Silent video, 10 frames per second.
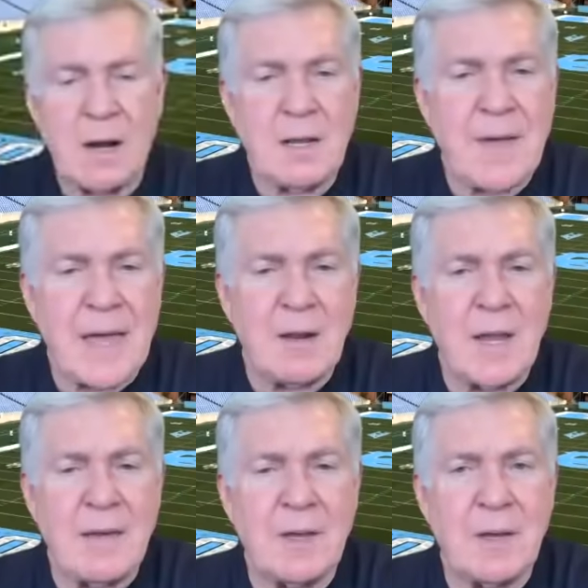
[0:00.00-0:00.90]
if I don't
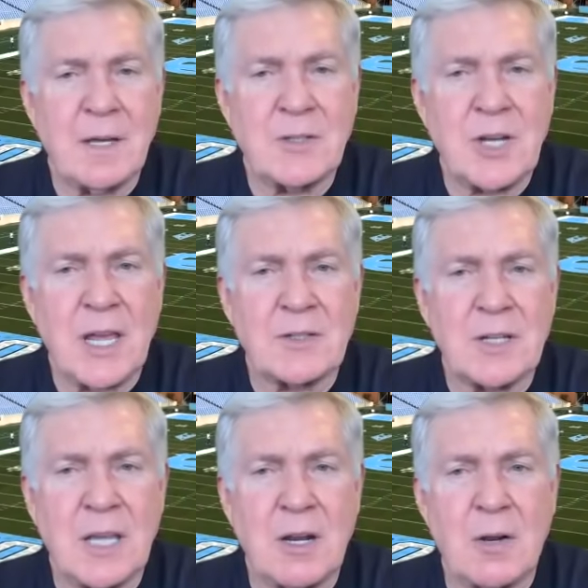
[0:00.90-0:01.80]
have a, a, chance to
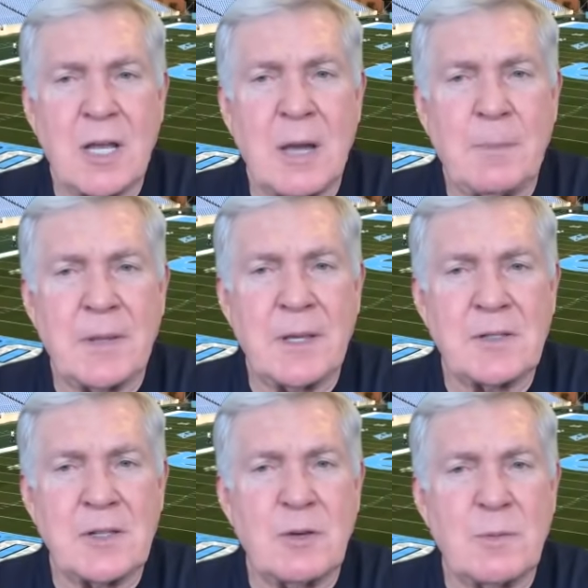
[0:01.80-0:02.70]
get on a couple of
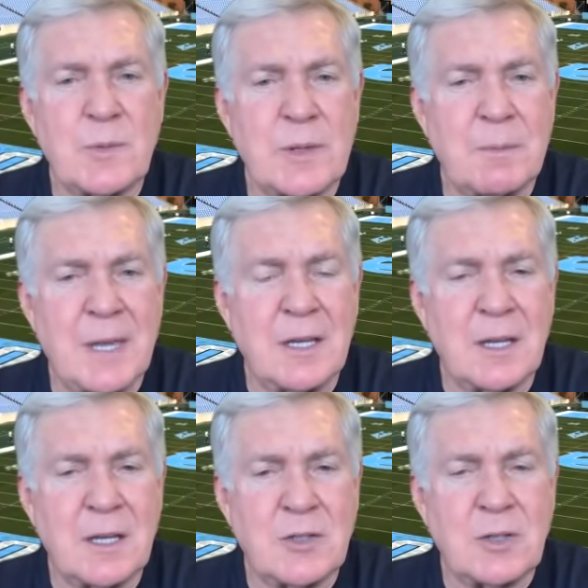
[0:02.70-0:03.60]
these Zooms with the media,
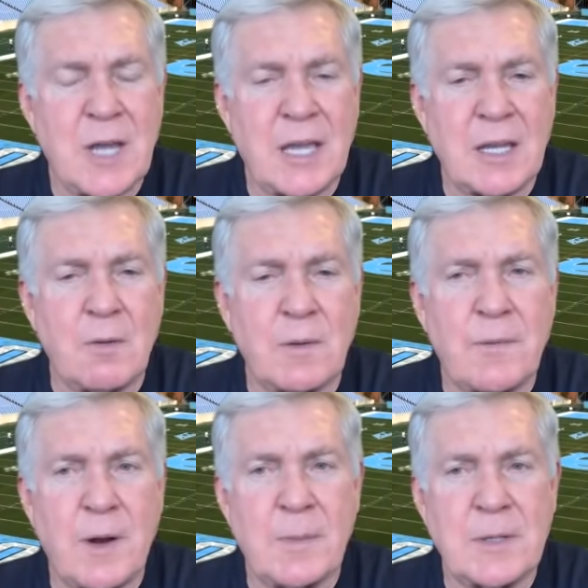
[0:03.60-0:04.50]
could you take it over
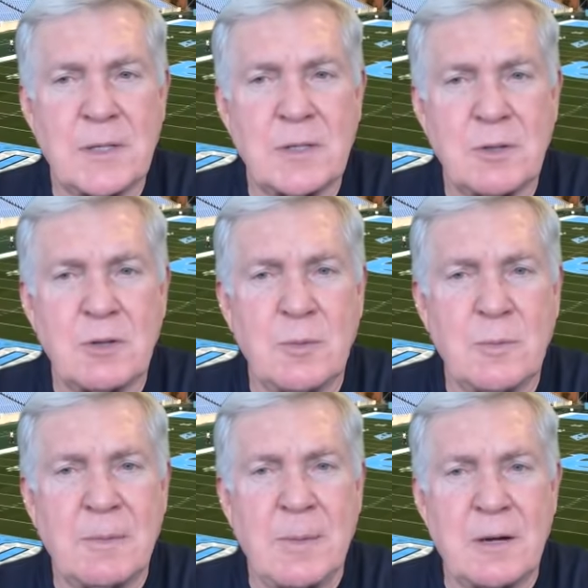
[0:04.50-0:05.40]
for me since you do
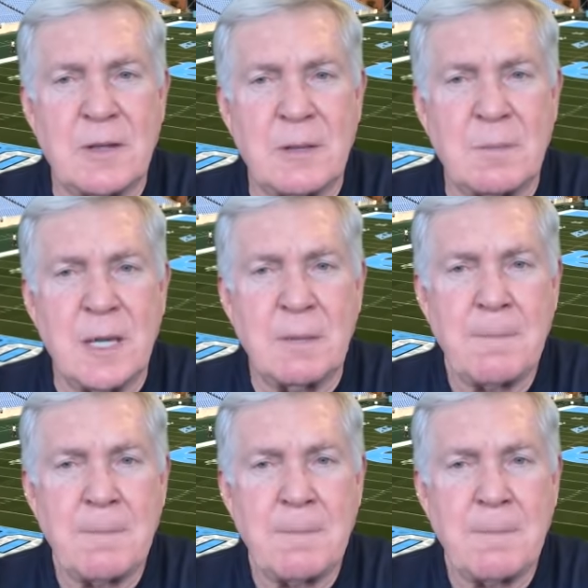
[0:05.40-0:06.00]
me better than me?